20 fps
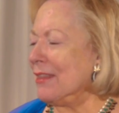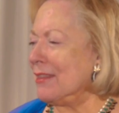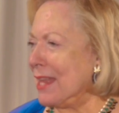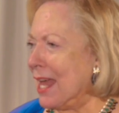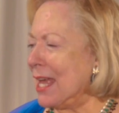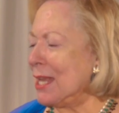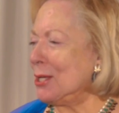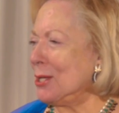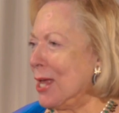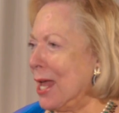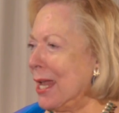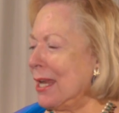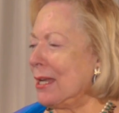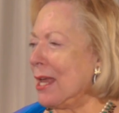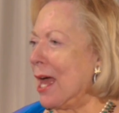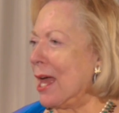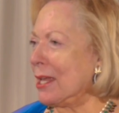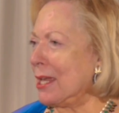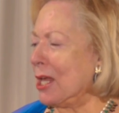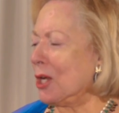And that
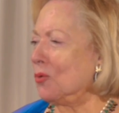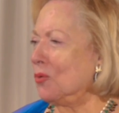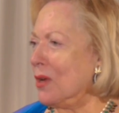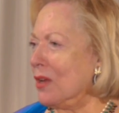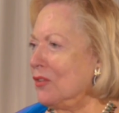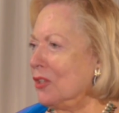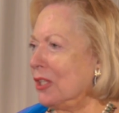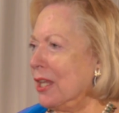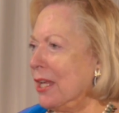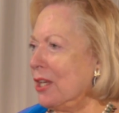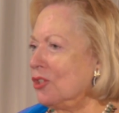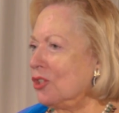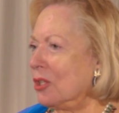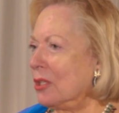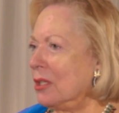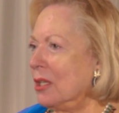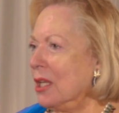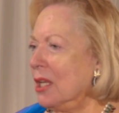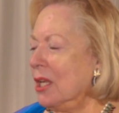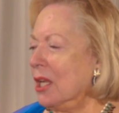night I got a
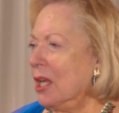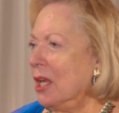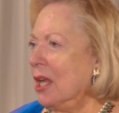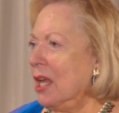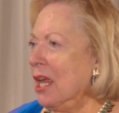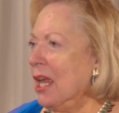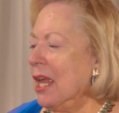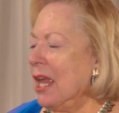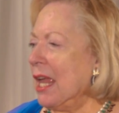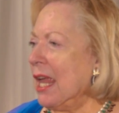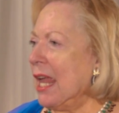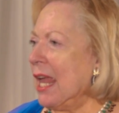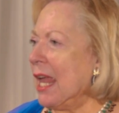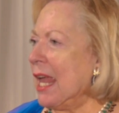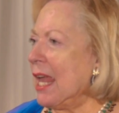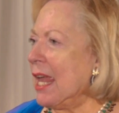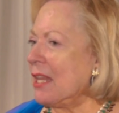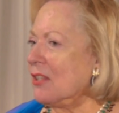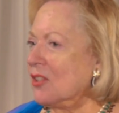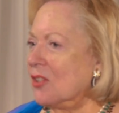revelation.
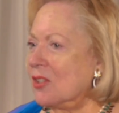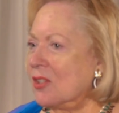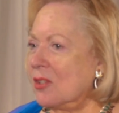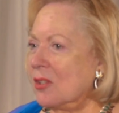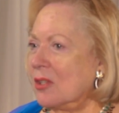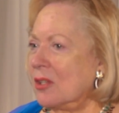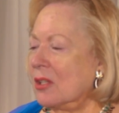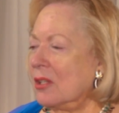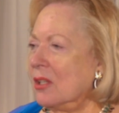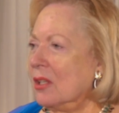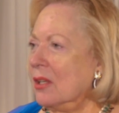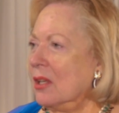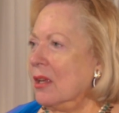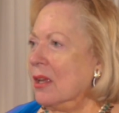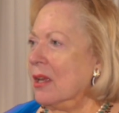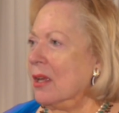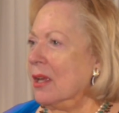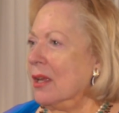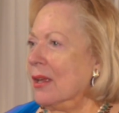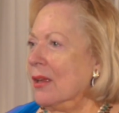It's
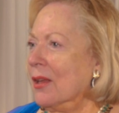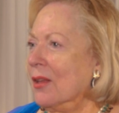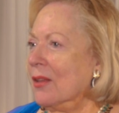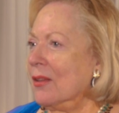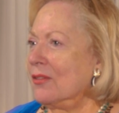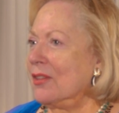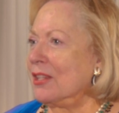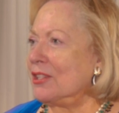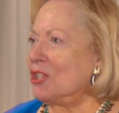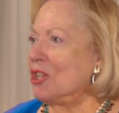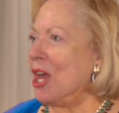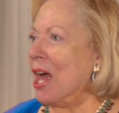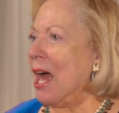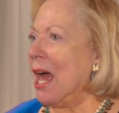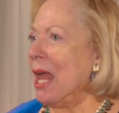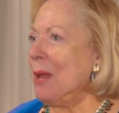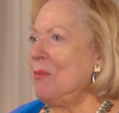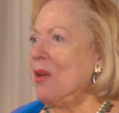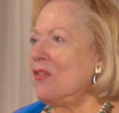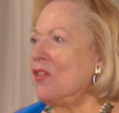the
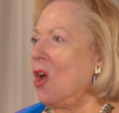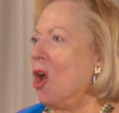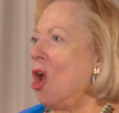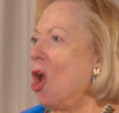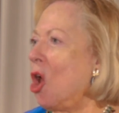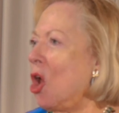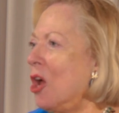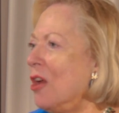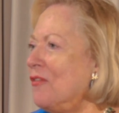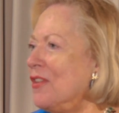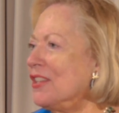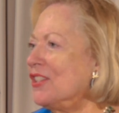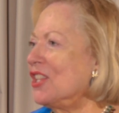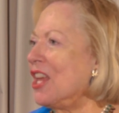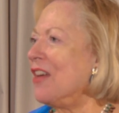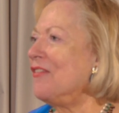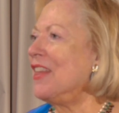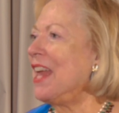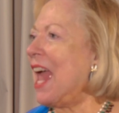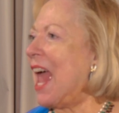time of the
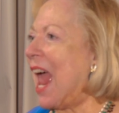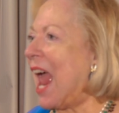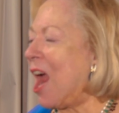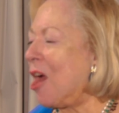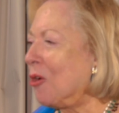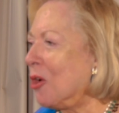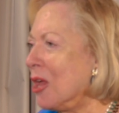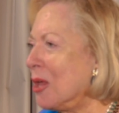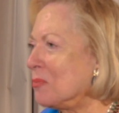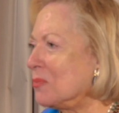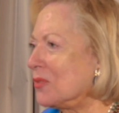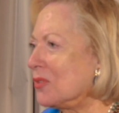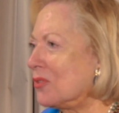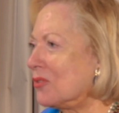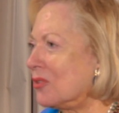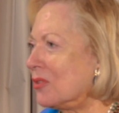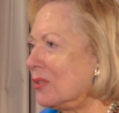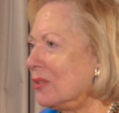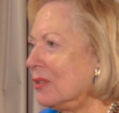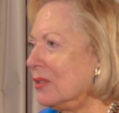harvest of the
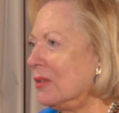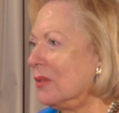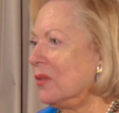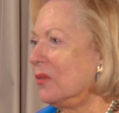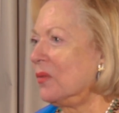Arabs.